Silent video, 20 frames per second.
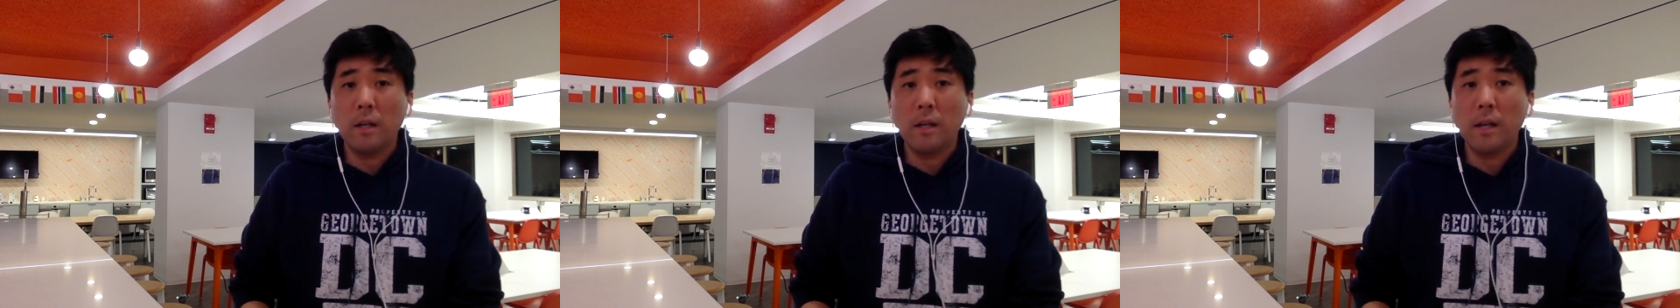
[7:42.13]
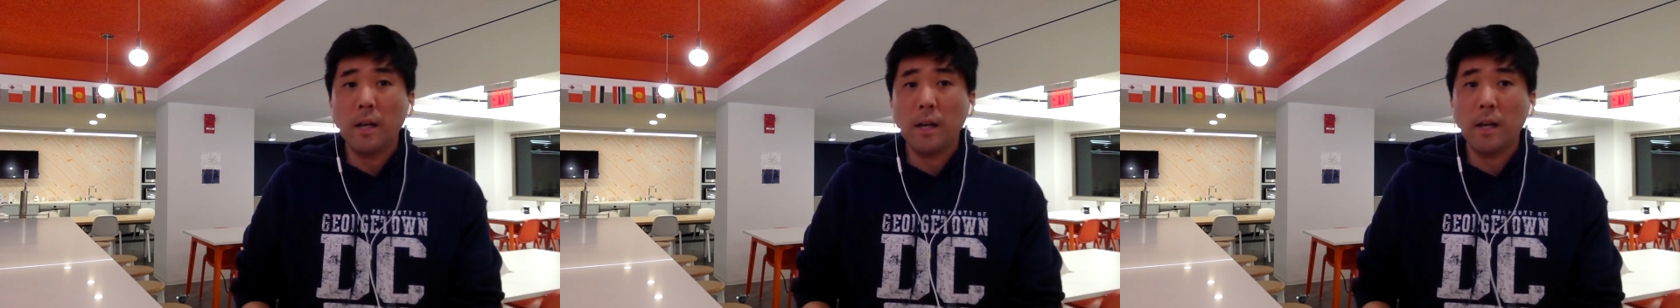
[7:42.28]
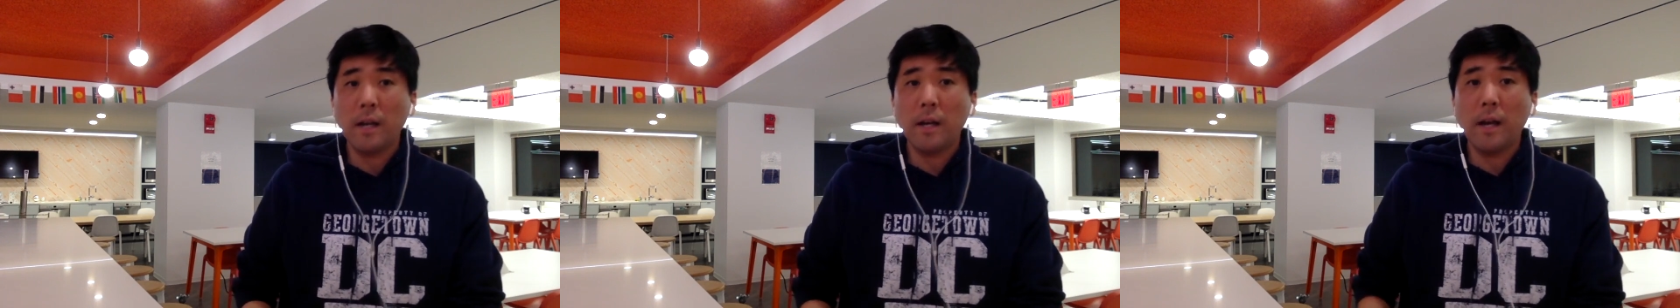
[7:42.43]

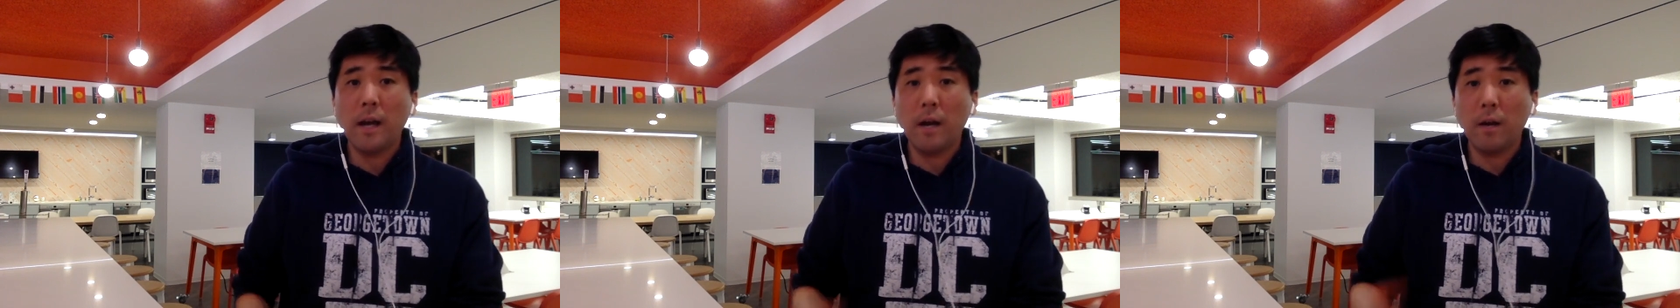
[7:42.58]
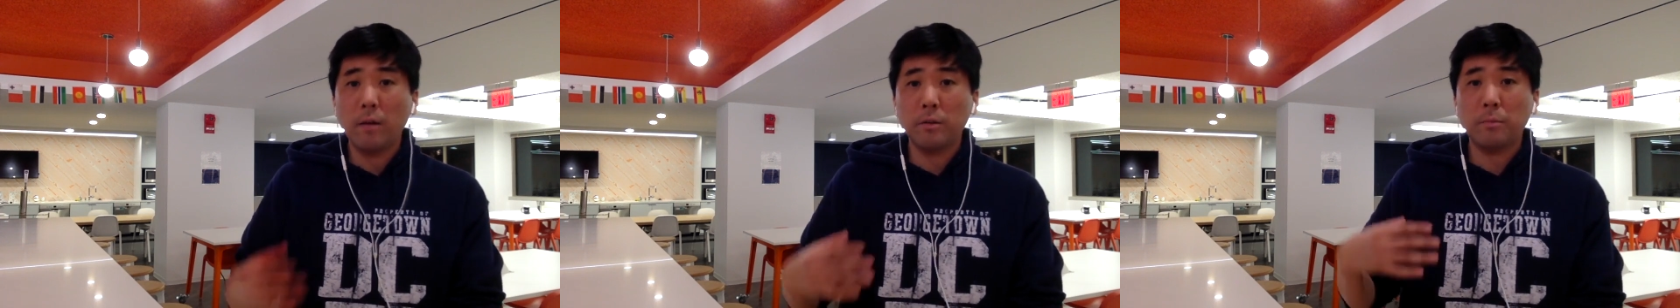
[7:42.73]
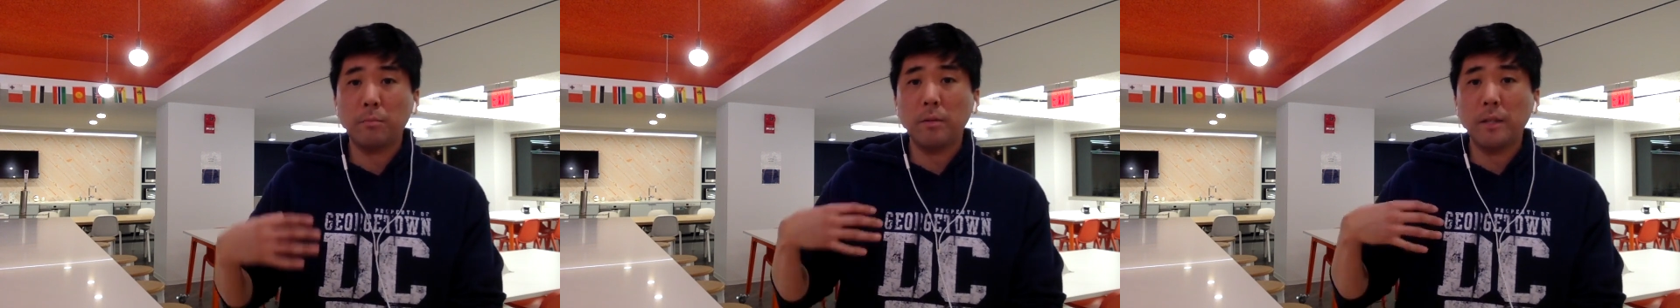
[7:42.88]
And I
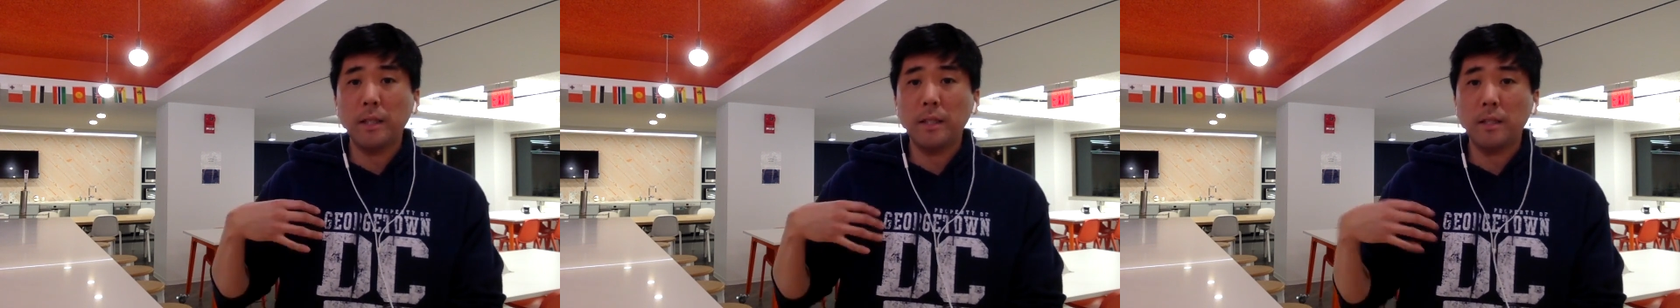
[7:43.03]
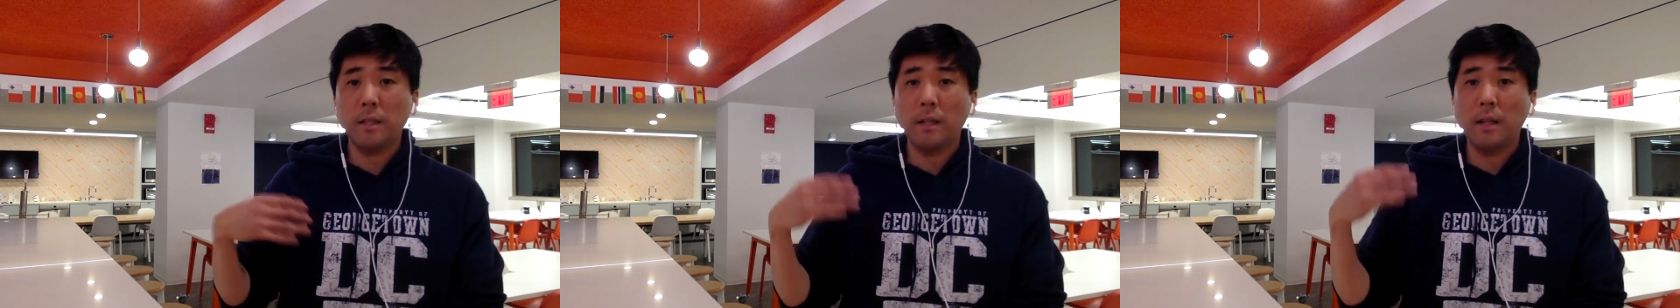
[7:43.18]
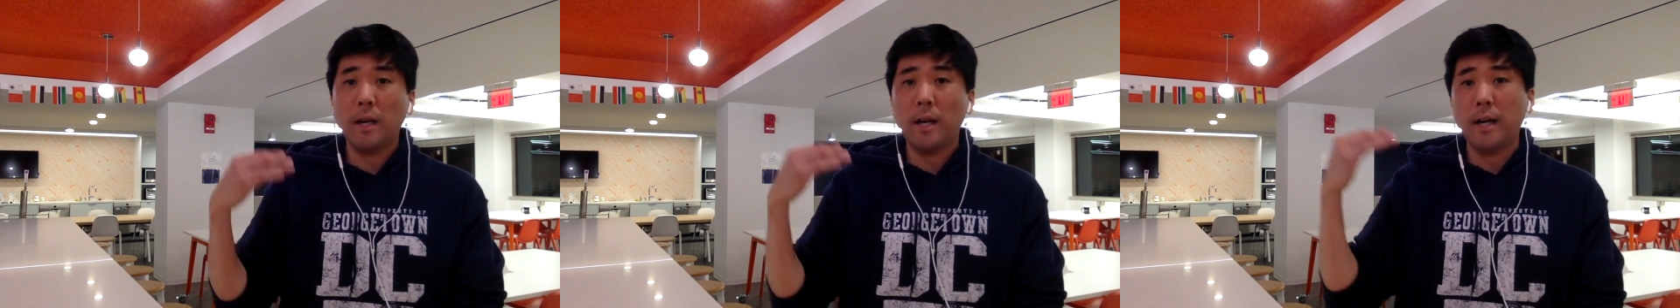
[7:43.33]
was
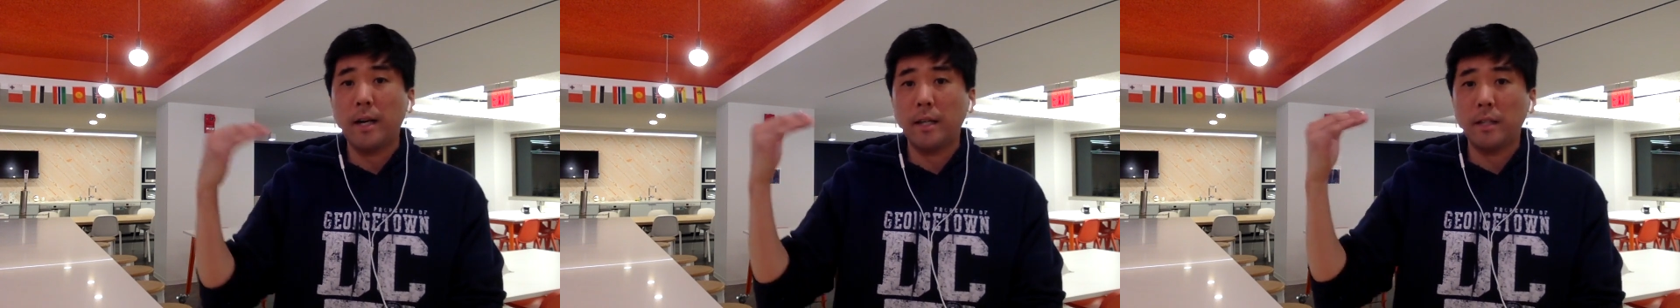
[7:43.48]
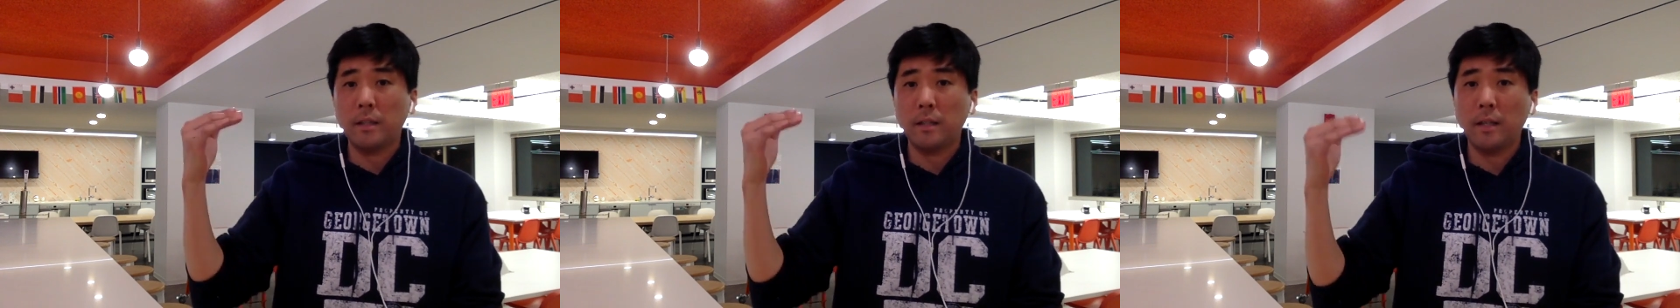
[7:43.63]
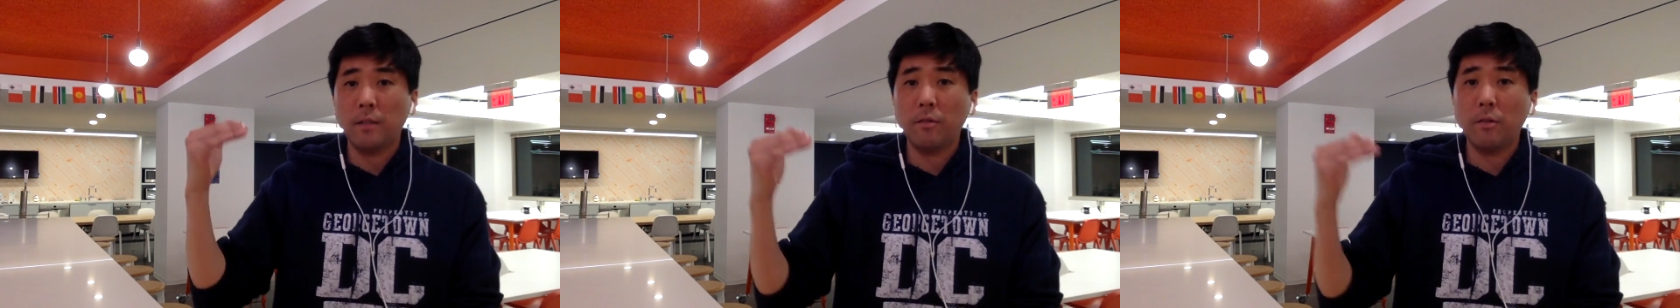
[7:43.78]
placed in the
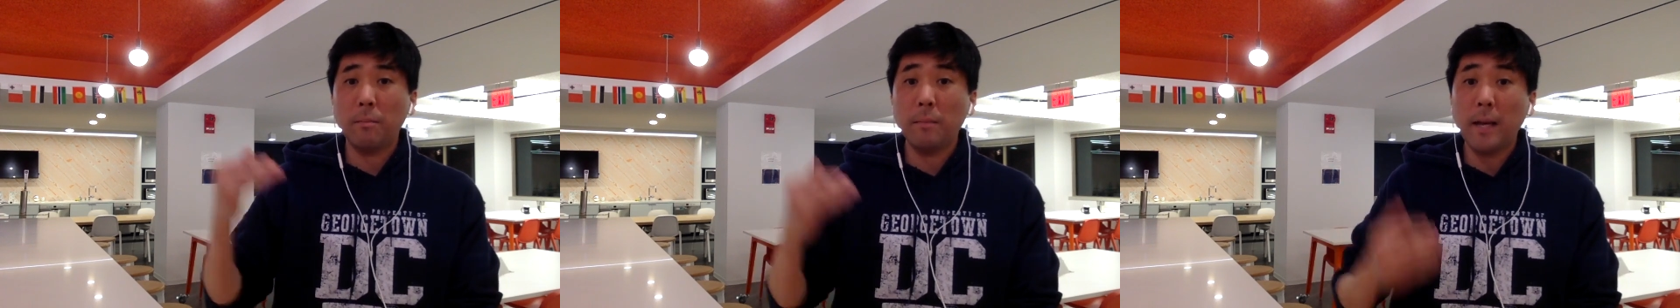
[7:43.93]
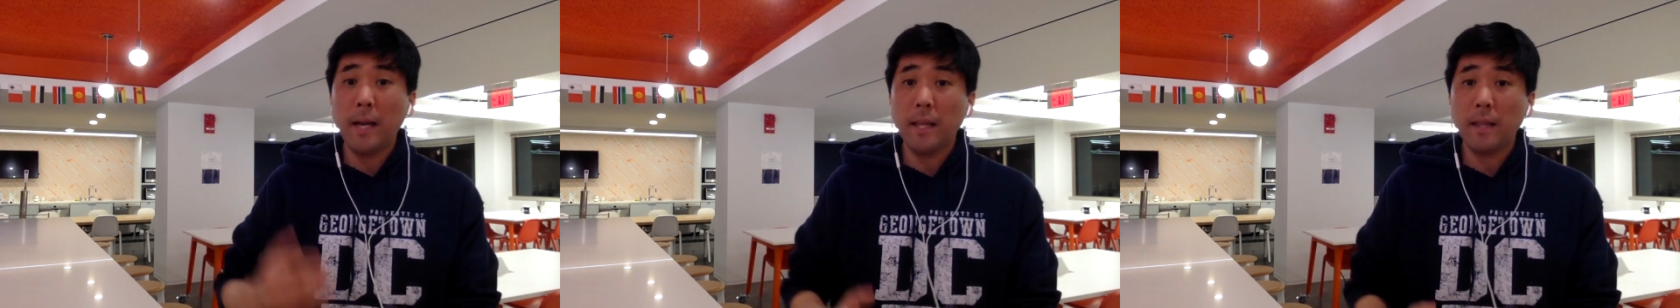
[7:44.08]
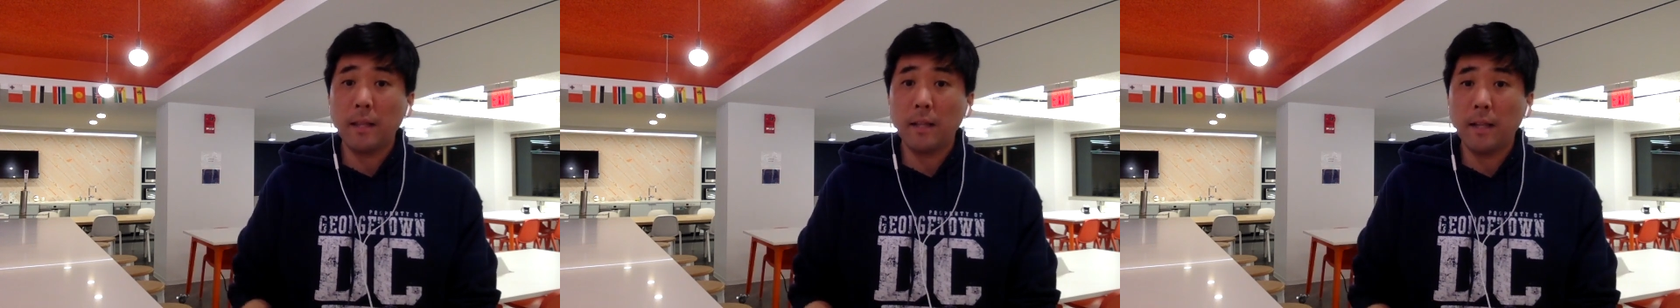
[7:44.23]
highest level
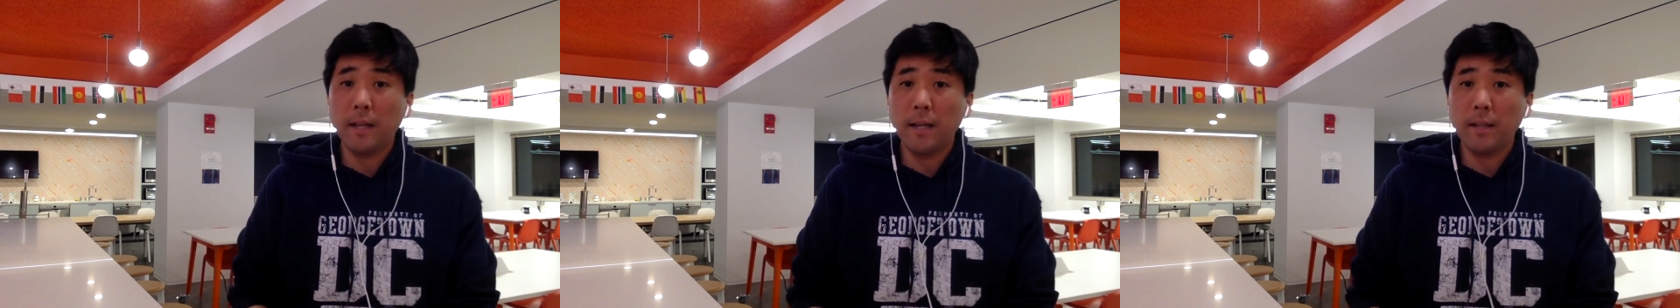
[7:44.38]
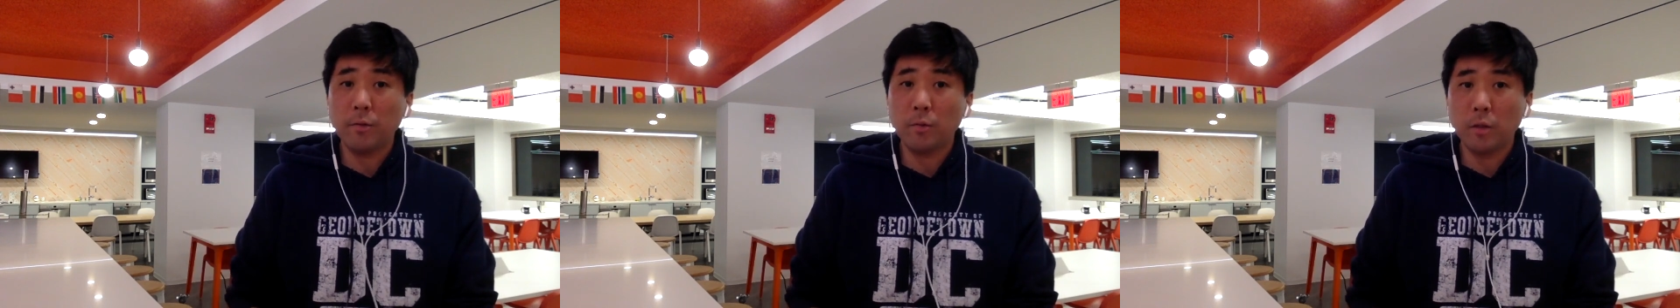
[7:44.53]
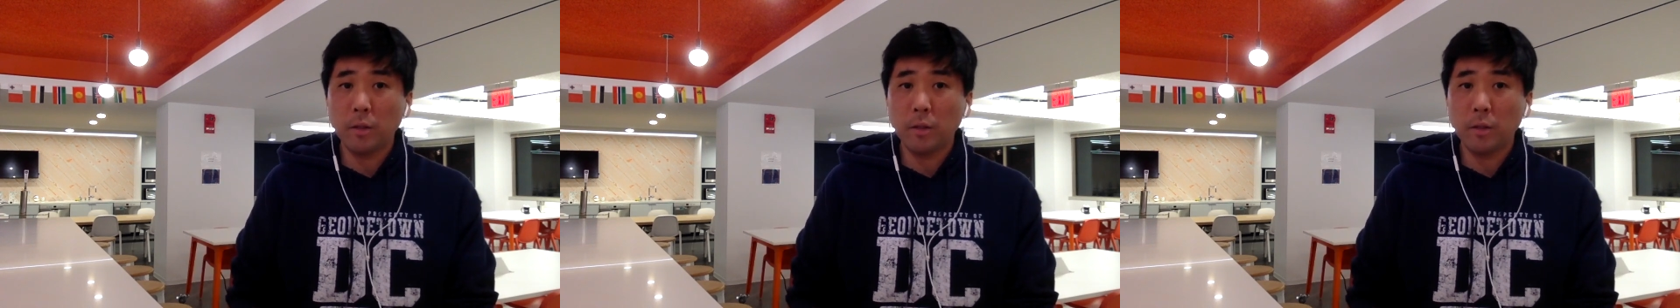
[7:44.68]
math class,